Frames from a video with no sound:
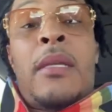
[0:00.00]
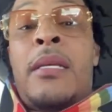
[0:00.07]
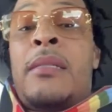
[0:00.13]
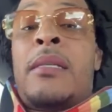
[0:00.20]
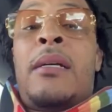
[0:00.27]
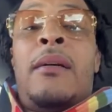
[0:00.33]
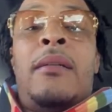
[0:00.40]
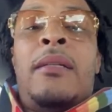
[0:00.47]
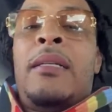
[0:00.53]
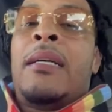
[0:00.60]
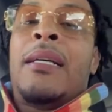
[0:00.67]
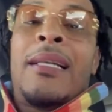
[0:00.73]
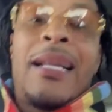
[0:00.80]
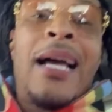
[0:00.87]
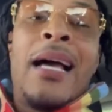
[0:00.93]
That's all it
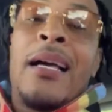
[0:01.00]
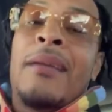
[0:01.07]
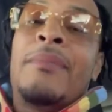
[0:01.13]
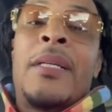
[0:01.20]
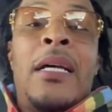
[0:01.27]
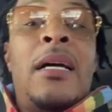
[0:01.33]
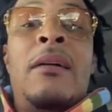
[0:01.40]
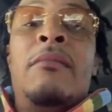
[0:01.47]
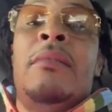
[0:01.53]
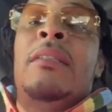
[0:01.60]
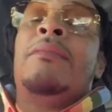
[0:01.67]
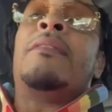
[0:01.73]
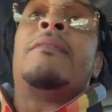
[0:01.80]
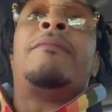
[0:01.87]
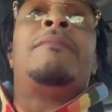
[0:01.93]
is. And I, man, I
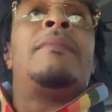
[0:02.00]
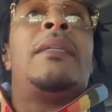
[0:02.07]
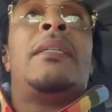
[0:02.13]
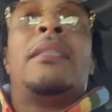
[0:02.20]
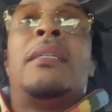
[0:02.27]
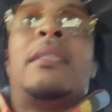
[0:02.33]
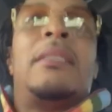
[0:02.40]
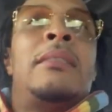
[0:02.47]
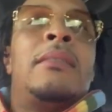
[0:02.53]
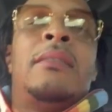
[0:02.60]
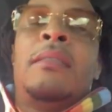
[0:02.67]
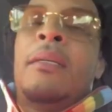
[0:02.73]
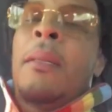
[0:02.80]
don't give a fuck.